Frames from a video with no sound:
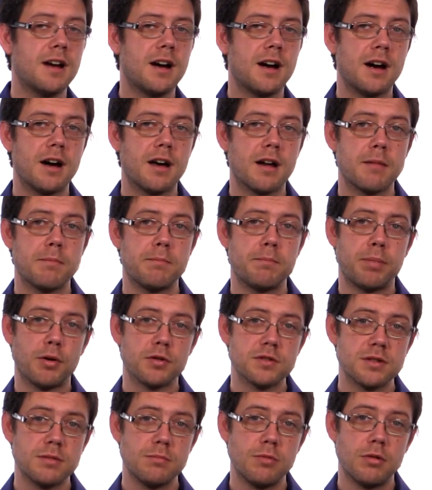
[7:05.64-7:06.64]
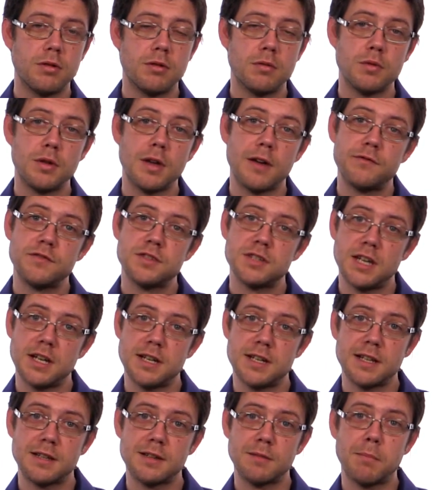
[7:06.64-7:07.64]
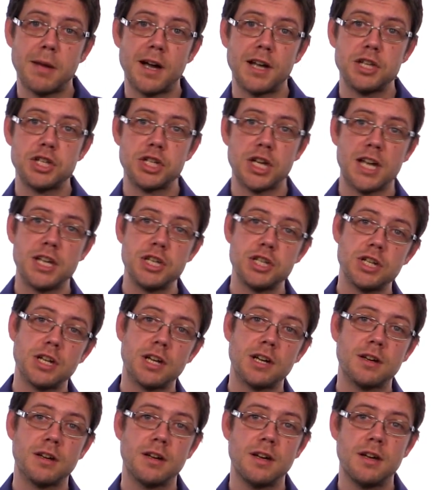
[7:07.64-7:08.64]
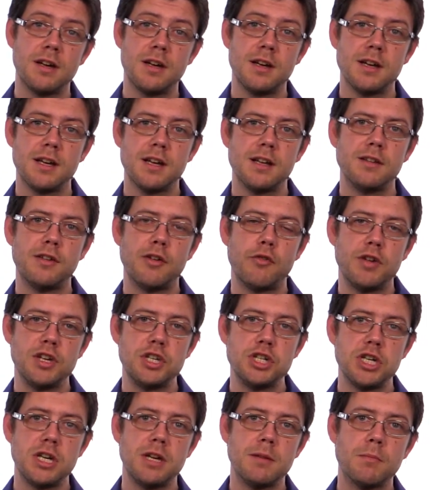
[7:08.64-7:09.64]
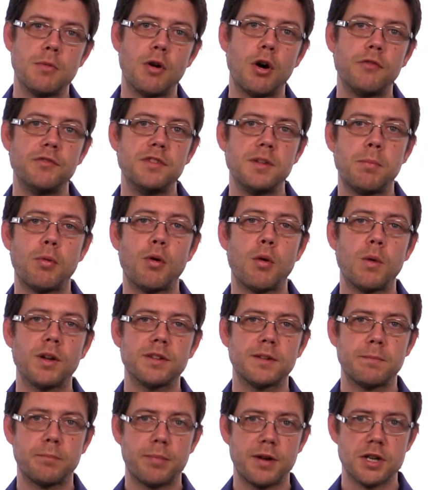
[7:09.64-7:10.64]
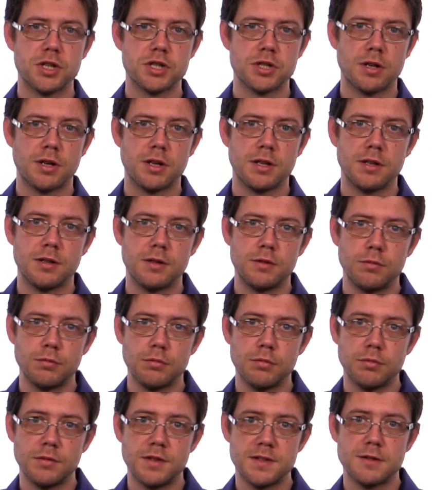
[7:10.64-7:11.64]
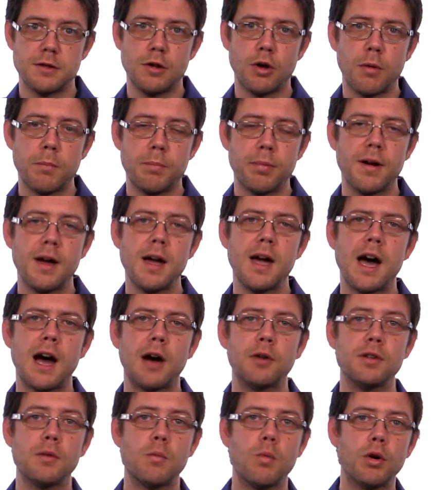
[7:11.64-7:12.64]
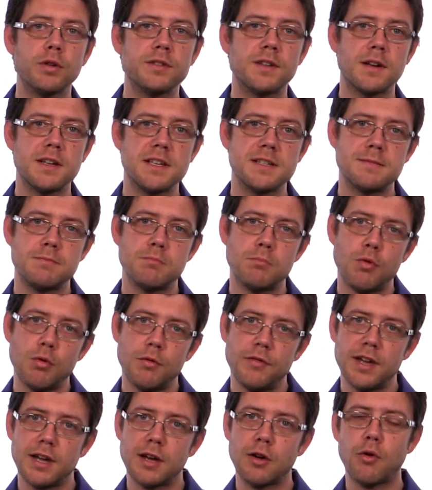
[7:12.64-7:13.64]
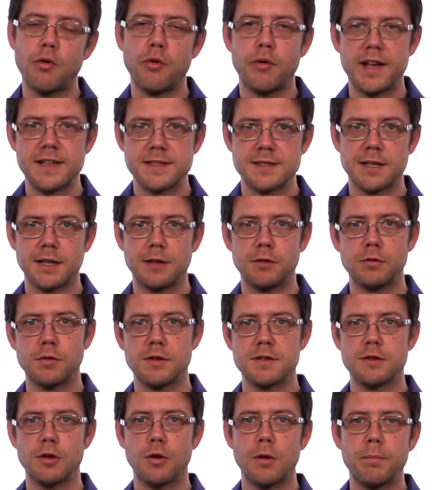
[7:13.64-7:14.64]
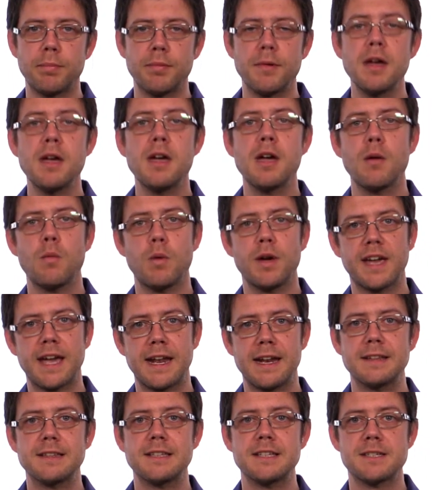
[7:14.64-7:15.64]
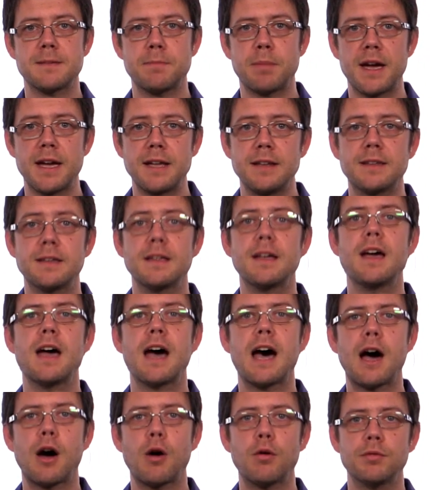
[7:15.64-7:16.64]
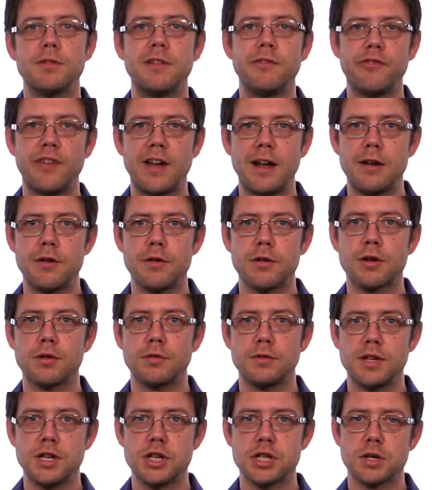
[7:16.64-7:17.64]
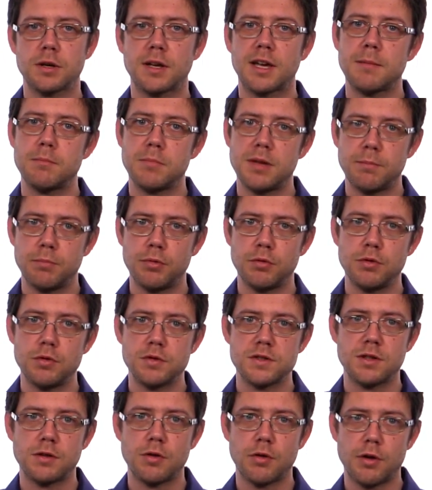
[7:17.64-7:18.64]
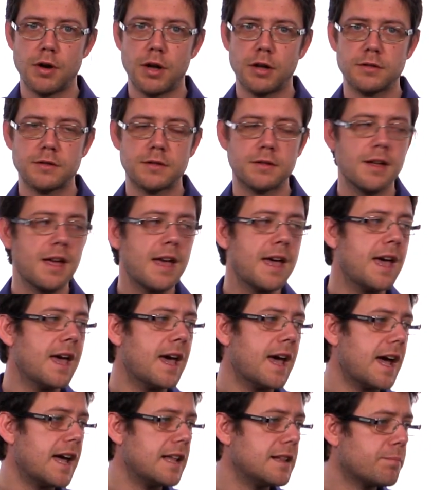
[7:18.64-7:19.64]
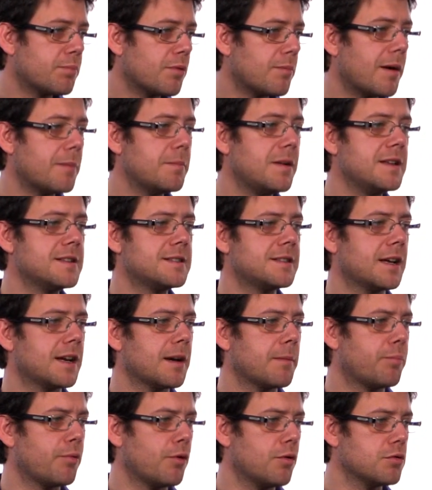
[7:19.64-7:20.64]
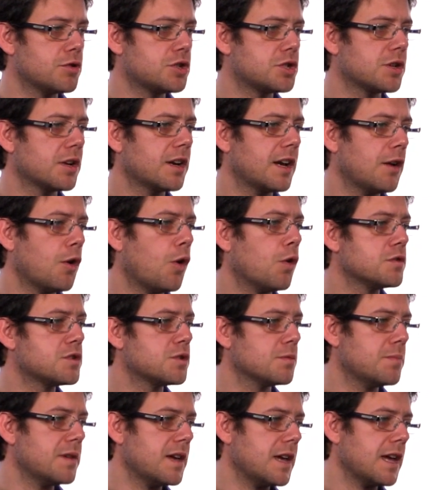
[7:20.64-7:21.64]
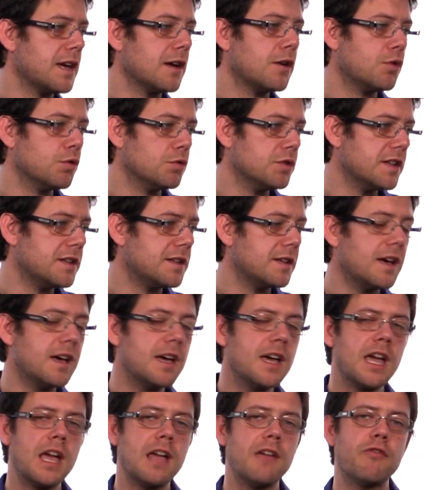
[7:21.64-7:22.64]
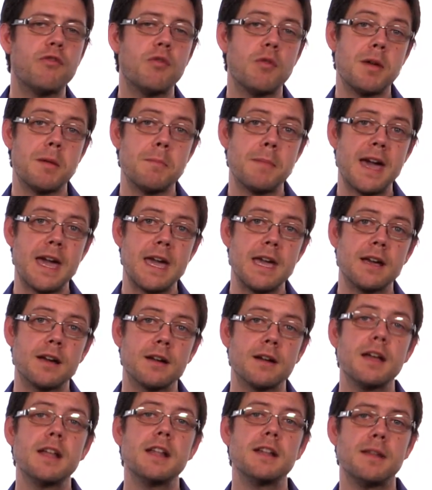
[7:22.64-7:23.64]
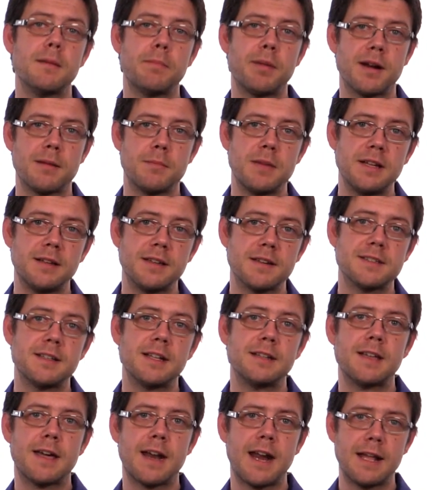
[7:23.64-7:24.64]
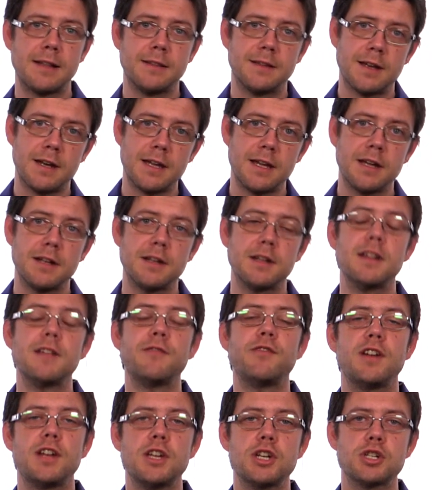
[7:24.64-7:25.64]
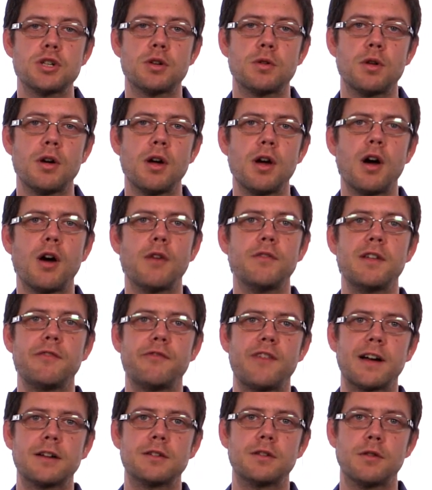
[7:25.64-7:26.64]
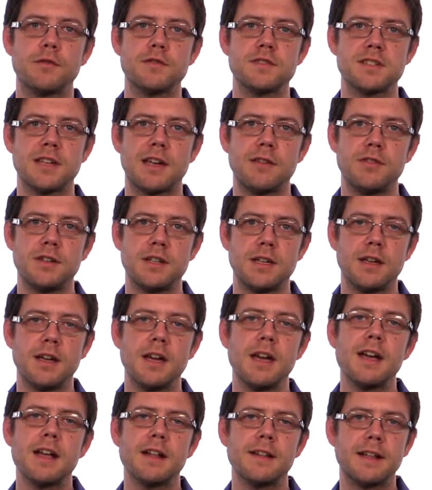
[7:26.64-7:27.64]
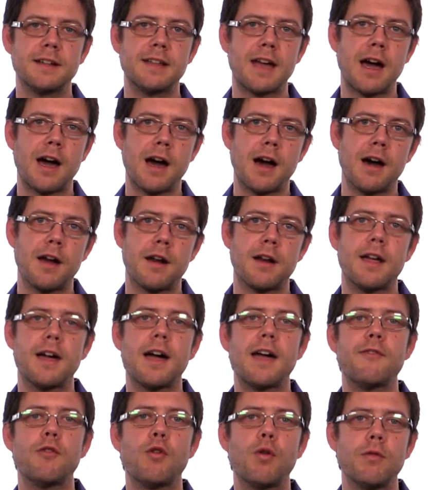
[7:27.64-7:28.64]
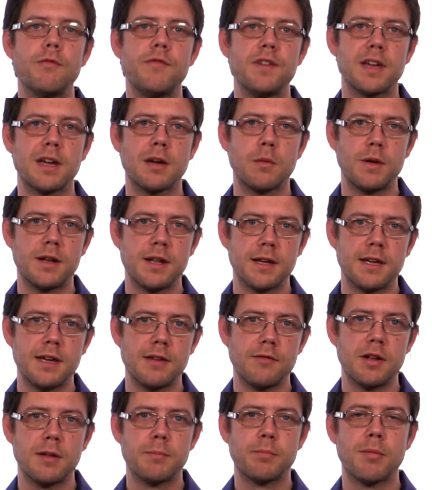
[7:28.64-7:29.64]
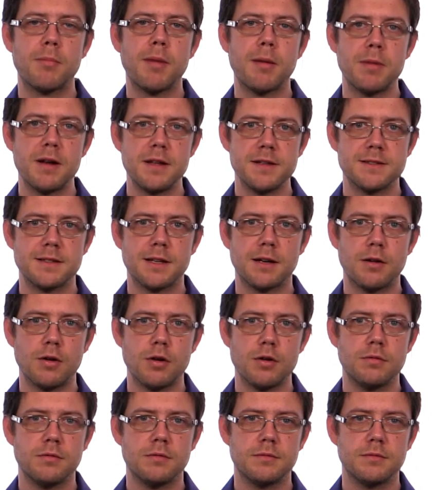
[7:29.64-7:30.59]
are possible. We have seen that by changing the regime of the pore water pressure into the slope, how the water is moving or resting into the slope, we can anticipate how the failure condition can be produced or not, and the probabilistic approach can also be included if we make the parameters that are entering in the definition of the factor of safety that are evolving with a given probabilistic law.